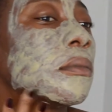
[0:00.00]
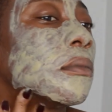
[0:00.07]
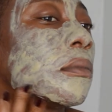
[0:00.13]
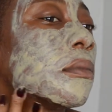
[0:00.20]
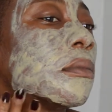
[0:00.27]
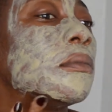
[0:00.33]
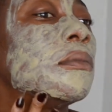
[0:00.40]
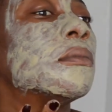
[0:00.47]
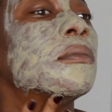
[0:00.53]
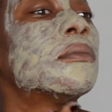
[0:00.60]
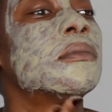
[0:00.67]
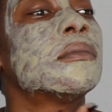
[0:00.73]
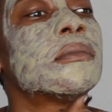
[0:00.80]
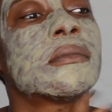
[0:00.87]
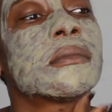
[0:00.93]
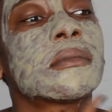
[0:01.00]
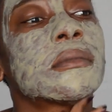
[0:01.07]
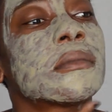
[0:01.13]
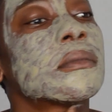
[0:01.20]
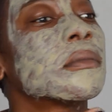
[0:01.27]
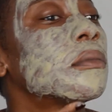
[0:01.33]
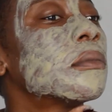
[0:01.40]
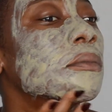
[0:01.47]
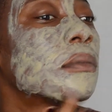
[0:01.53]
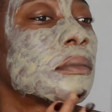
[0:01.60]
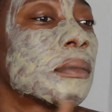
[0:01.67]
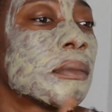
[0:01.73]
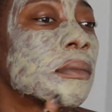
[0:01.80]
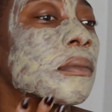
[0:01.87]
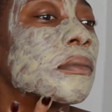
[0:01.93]
I do this while avoiding
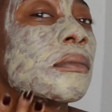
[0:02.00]
my